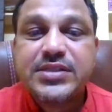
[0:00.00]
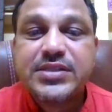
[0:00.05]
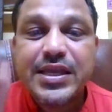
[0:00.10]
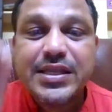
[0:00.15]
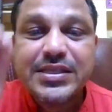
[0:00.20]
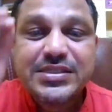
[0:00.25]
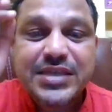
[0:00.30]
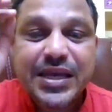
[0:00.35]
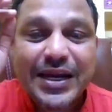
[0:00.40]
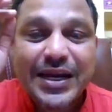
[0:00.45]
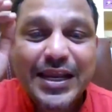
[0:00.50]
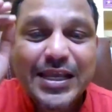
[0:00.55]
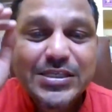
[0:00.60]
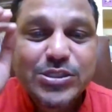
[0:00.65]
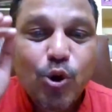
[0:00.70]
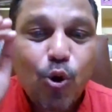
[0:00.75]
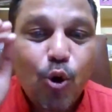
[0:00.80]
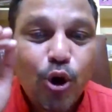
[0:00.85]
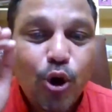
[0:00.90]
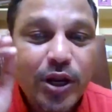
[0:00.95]
since it
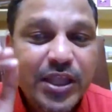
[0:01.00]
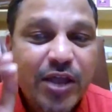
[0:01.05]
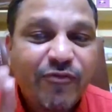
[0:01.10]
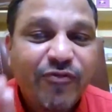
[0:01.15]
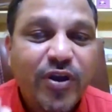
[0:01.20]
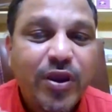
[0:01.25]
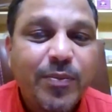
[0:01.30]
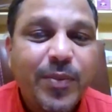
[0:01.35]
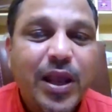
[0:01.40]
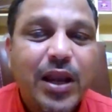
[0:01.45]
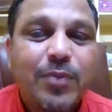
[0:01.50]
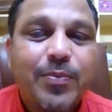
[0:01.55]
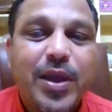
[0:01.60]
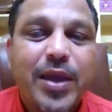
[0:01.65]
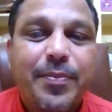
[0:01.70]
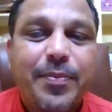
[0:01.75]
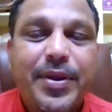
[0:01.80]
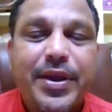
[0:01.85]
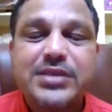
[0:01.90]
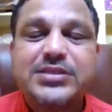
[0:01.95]
is only the
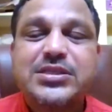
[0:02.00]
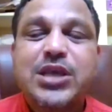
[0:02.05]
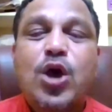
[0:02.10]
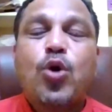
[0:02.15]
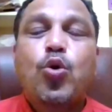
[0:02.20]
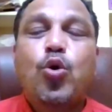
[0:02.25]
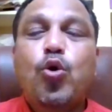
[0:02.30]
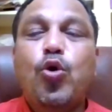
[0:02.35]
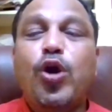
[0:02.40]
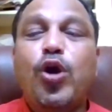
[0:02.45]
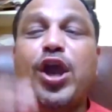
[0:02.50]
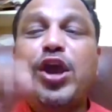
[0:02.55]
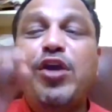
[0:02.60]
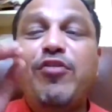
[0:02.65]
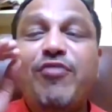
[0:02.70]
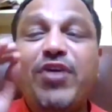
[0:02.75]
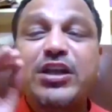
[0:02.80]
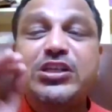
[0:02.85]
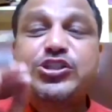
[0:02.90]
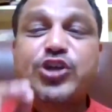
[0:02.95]
female babies who
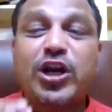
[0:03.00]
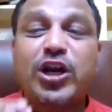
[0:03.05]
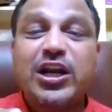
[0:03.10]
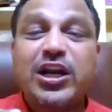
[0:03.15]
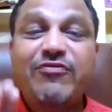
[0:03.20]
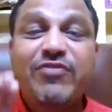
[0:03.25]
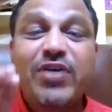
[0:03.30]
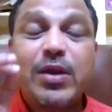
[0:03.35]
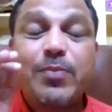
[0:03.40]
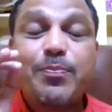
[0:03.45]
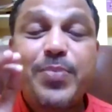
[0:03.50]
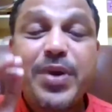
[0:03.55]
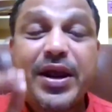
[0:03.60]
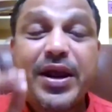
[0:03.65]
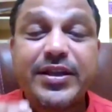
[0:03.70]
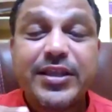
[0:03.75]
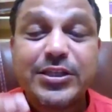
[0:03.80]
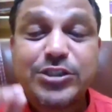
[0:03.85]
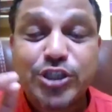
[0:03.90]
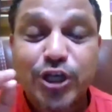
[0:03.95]
eventually will
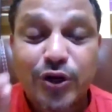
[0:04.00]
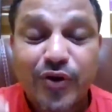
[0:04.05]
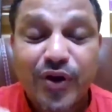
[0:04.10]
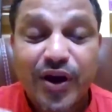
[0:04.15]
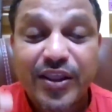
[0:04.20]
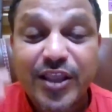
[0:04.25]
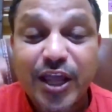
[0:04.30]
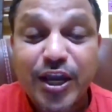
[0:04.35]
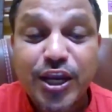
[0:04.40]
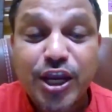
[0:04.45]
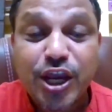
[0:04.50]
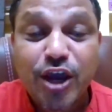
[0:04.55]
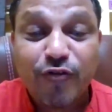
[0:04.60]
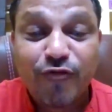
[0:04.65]
bear the children in the